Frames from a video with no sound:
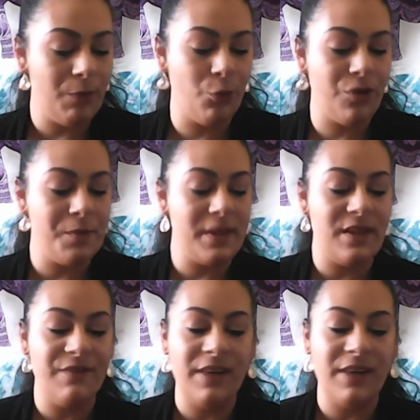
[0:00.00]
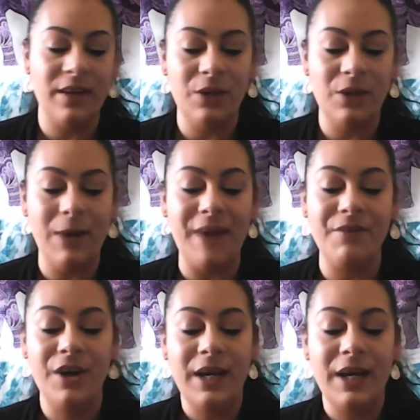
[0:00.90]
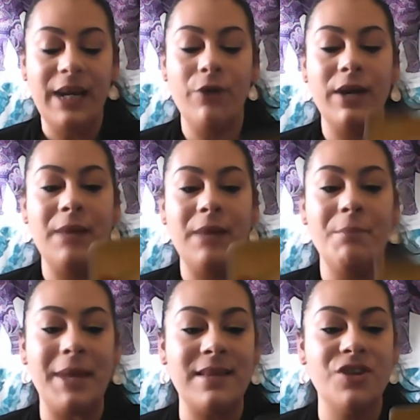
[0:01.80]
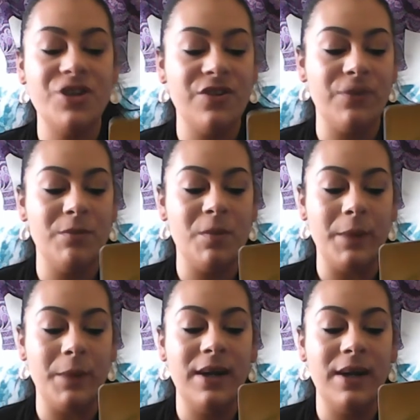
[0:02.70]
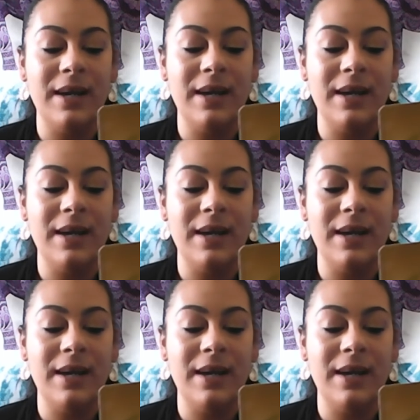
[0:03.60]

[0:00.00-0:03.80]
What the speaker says: More specifically, you have hearing messages from Spirit.